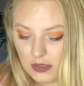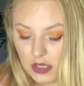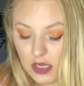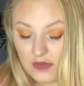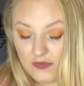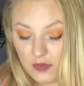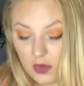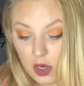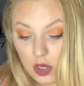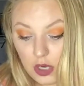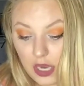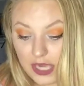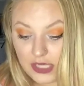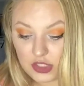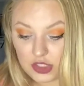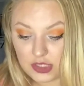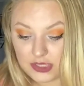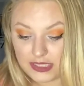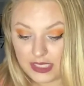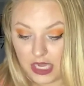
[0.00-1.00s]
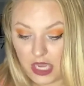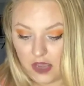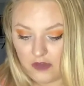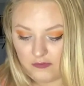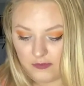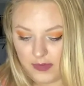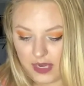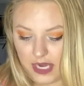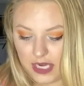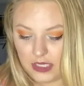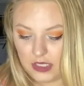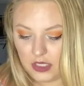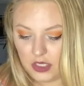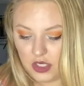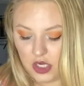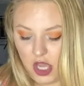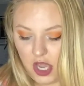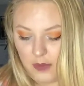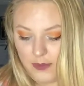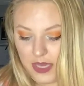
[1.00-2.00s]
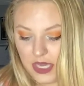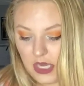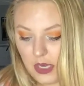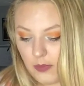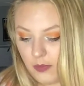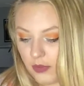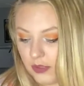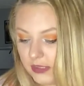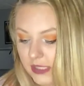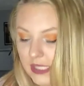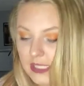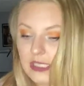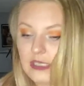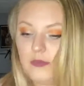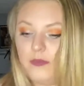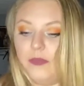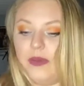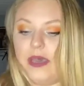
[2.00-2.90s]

of mine, not makeup related,